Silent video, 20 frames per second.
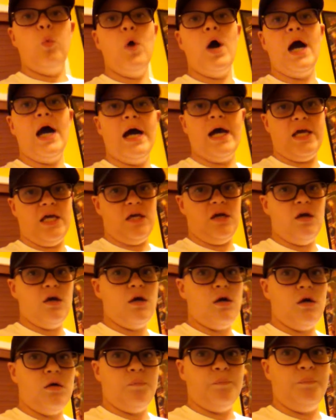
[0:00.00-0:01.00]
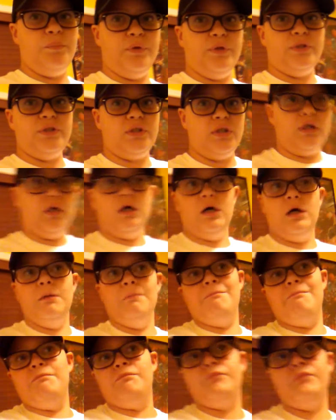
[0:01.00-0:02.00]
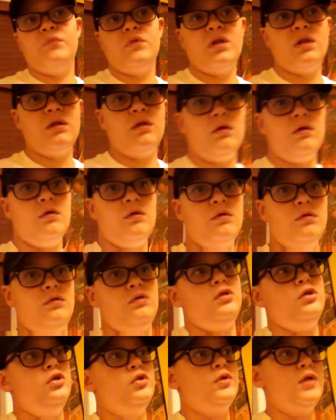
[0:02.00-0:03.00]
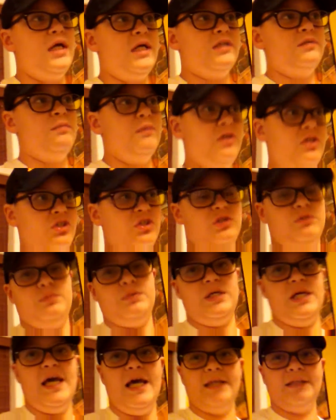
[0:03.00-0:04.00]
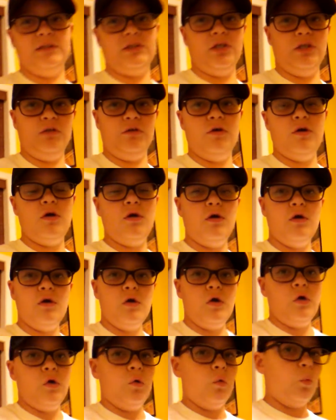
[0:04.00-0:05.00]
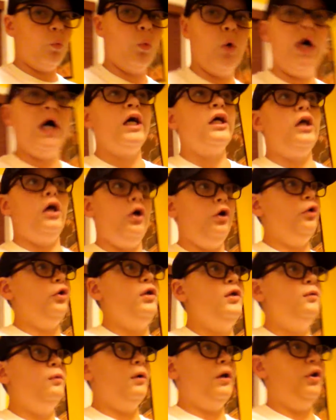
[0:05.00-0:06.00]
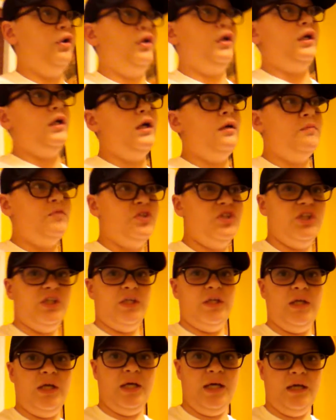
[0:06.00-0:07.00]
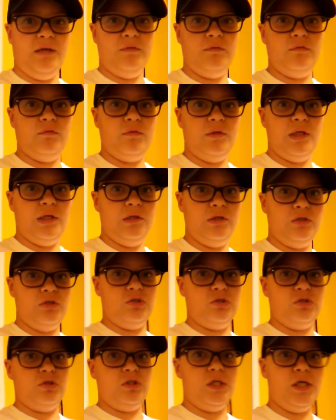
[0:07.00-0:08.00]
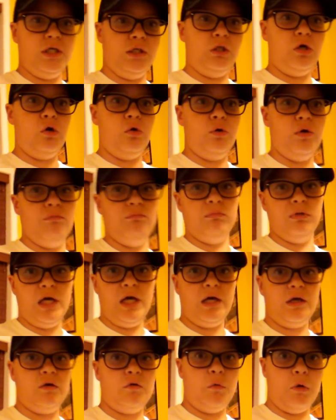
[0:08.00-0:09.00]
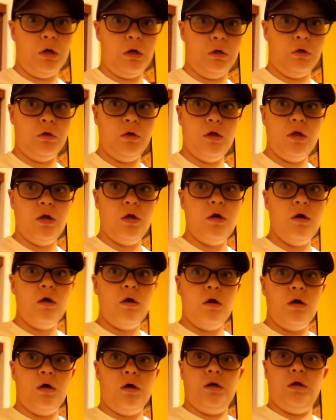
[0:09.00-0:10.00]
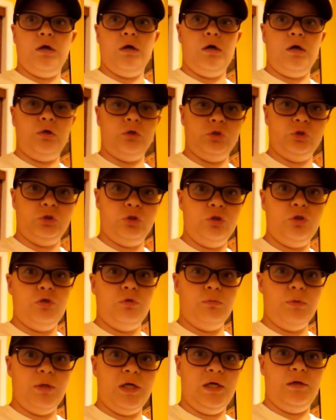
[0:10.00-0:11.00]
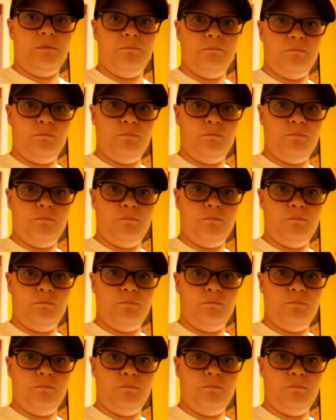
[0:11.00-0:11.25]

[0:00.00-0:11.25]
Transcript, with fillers: Why? But um, you guys might just be asking, why are you wearing a Michigan hat that is yellow and black? Well, uh, I'll show you why.